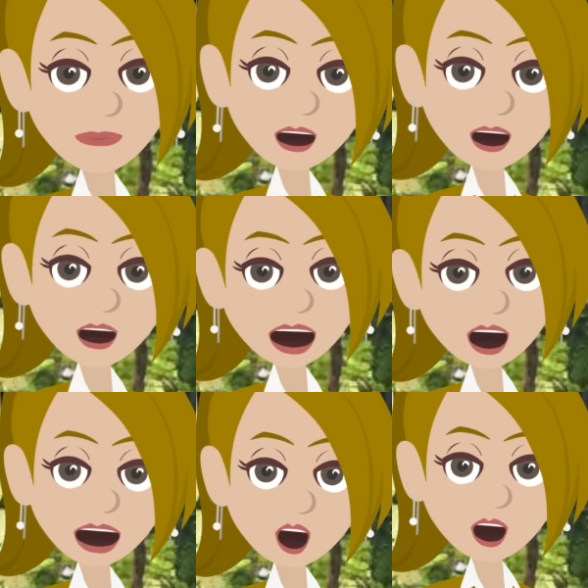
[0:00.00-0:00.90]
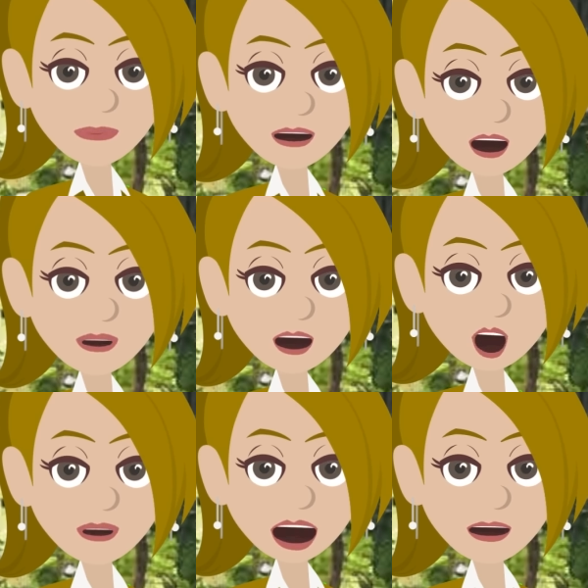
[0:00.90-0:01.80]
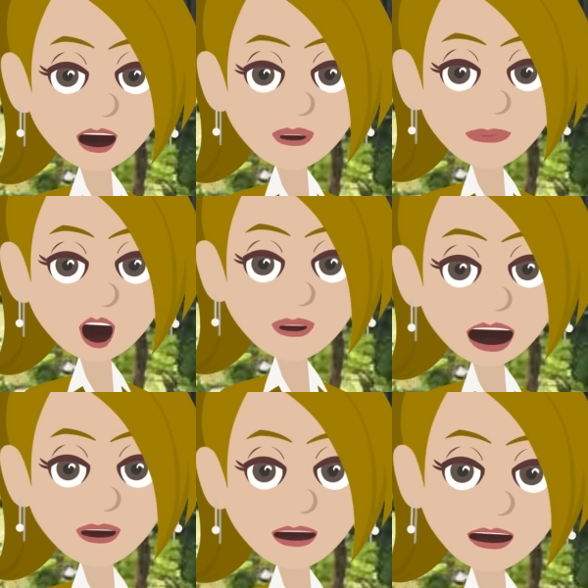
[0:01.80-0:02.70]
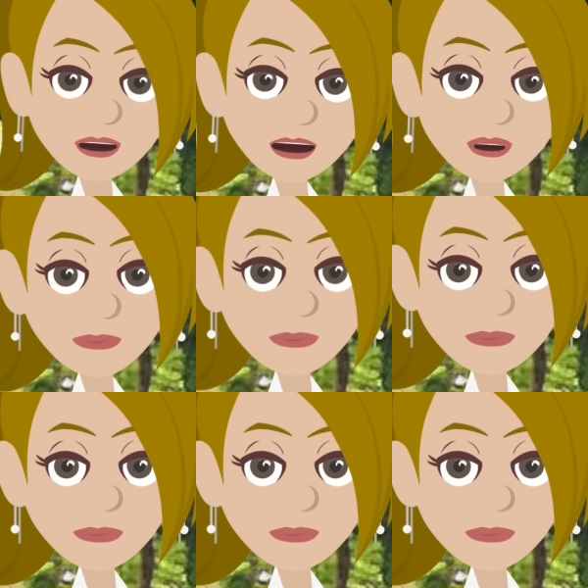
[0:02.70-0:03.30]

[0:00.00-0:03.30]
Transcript: you're really going to like this. And we're just going to back up and say this again.